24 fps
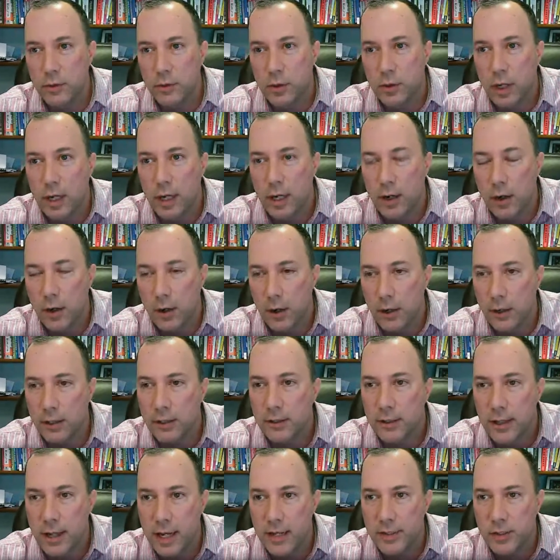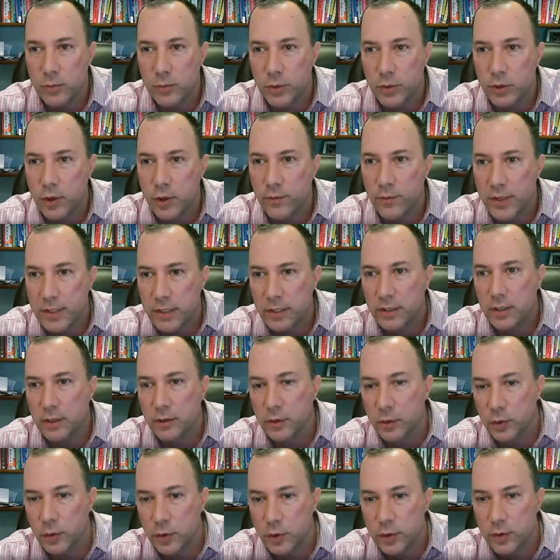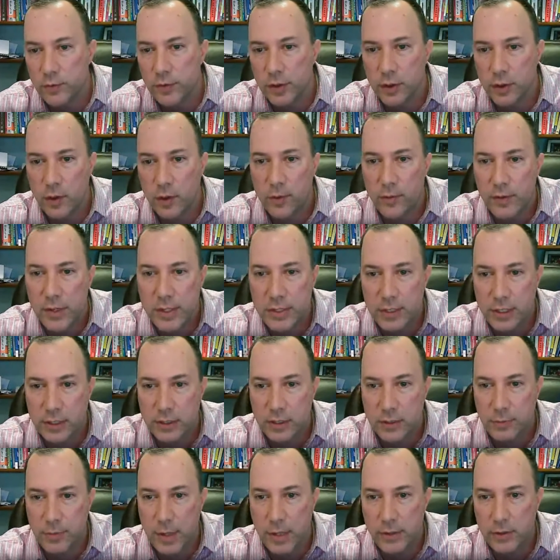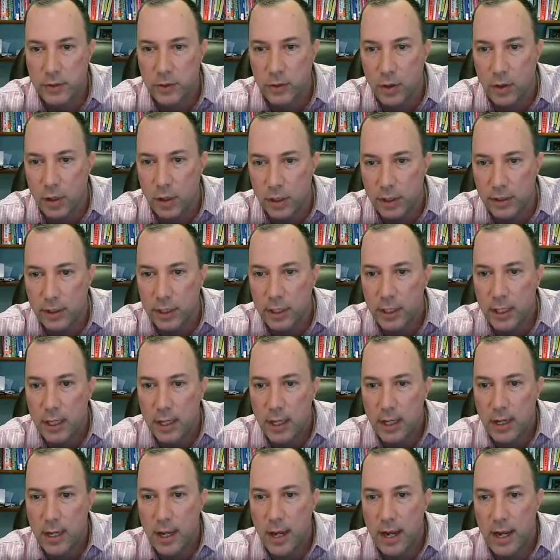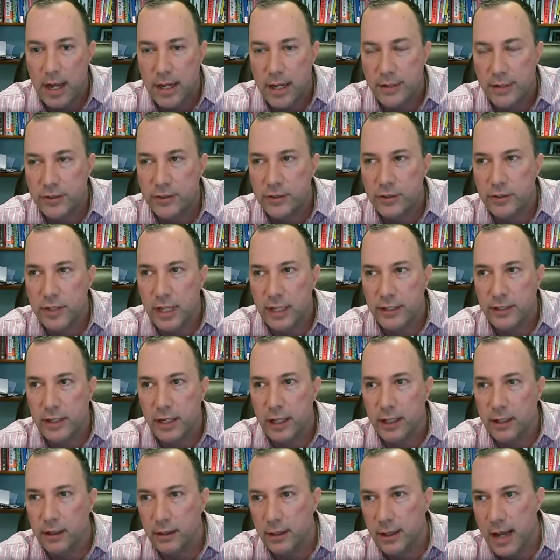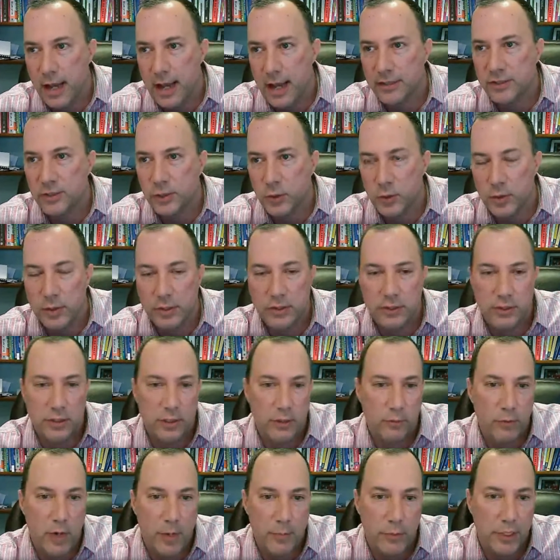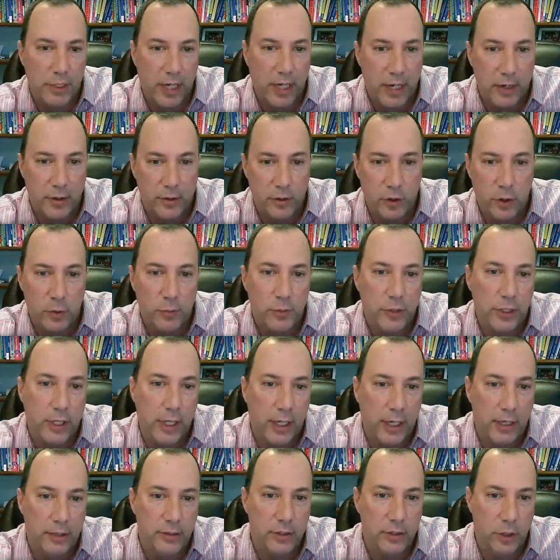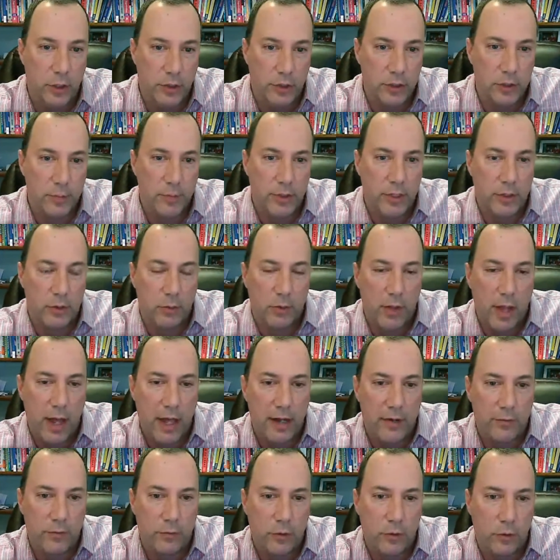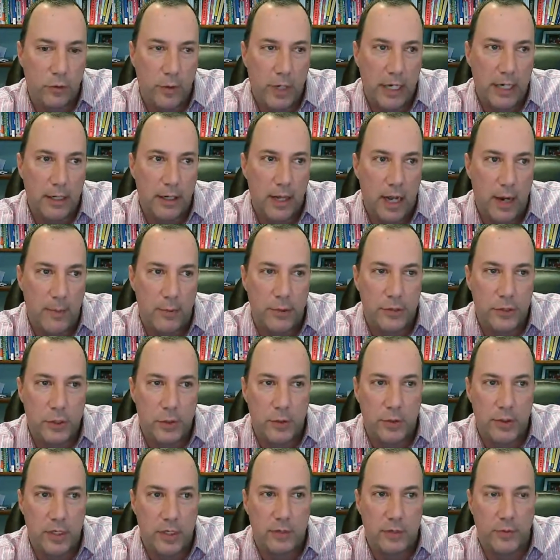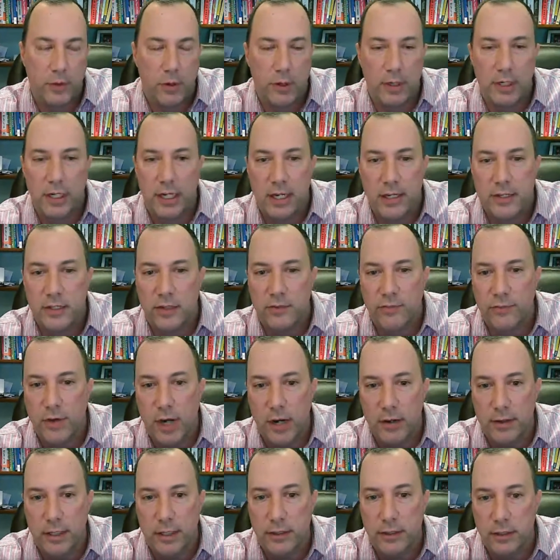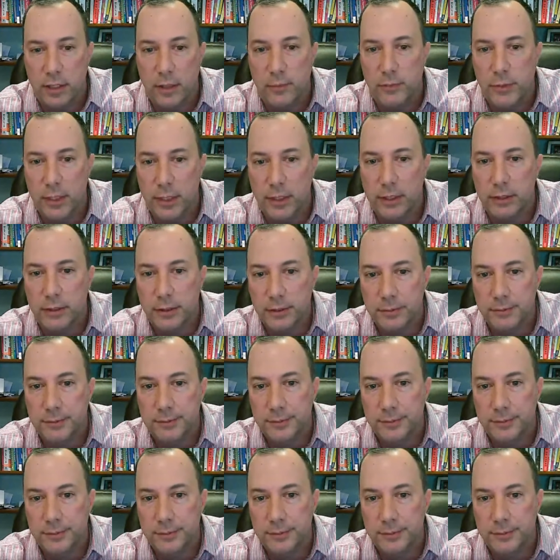our art class will go visit the Louvre or go visit special art, and then I'll ask students to replicate or duplicate. So there's been a lot of great opportunities for our kids in varying subjects.